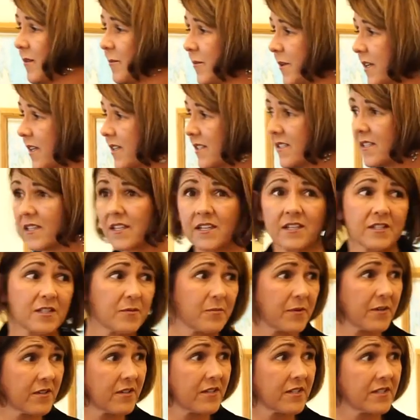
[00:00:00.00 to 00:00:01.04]
because of the
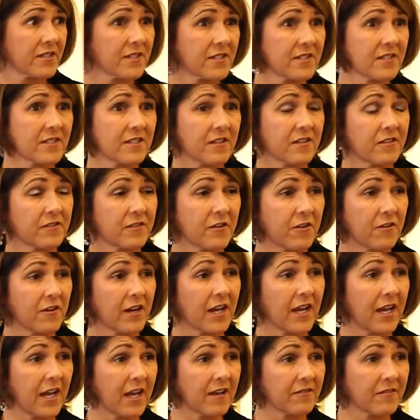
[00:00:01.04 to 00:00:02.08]
experiences that they're
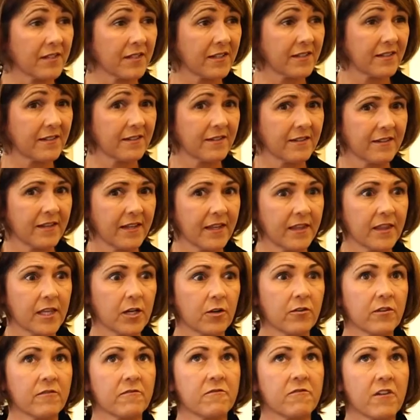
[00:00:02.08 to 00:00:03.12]
having and
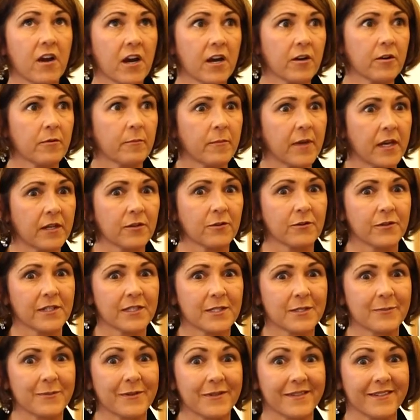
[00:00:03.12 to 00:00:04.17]
their environmental
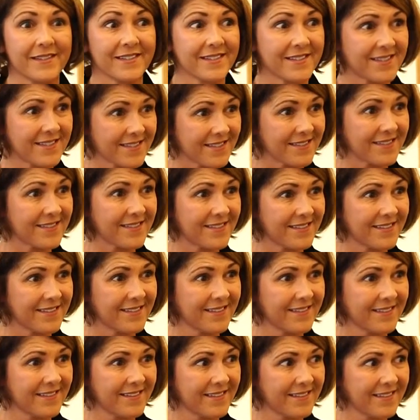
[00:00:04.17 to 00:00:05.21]
experiences.
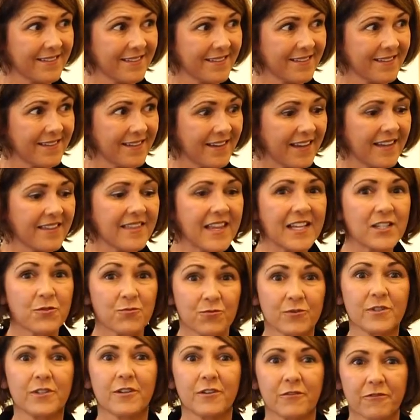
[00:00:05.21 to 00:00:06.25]
And that's
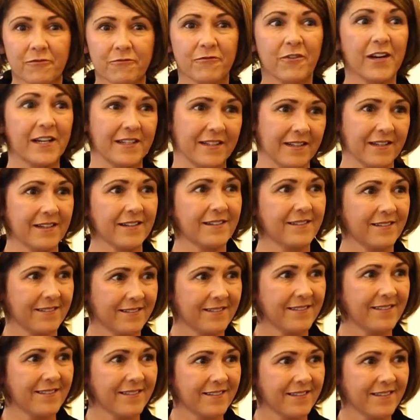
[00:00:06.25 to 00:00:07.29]
real frightening
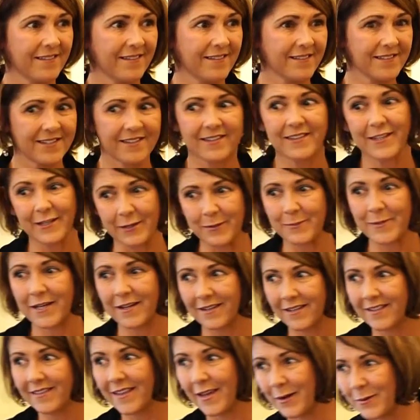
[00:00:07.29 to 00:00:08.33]
to think about it